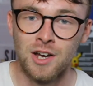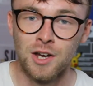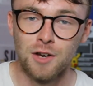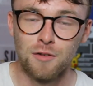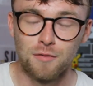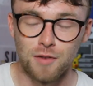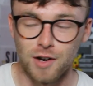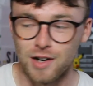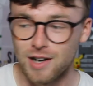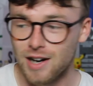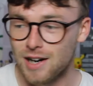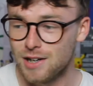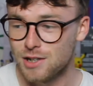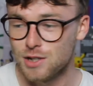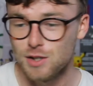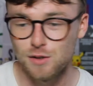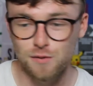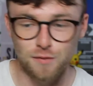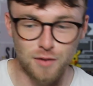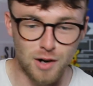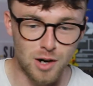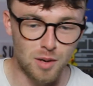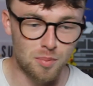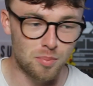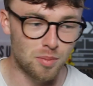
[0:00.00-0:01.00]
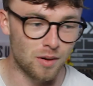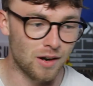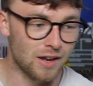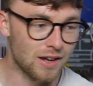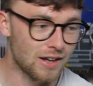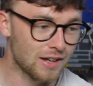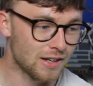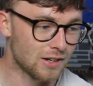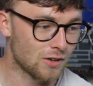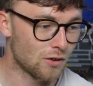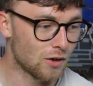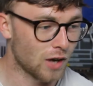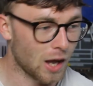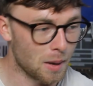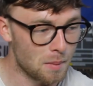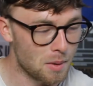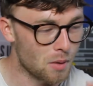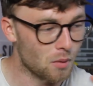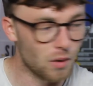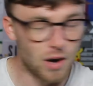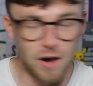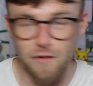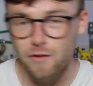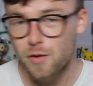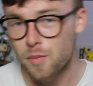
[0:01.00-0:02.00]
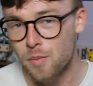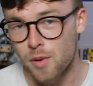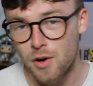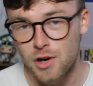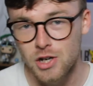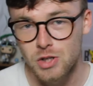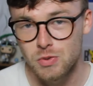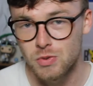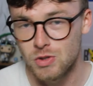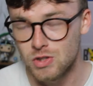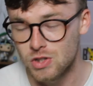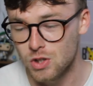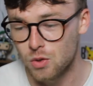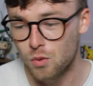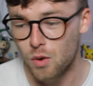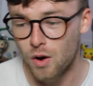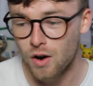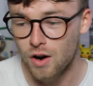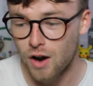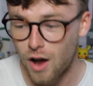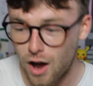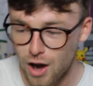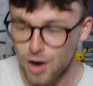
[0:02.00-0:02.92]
Financial fair play, give me whatever punishments you want.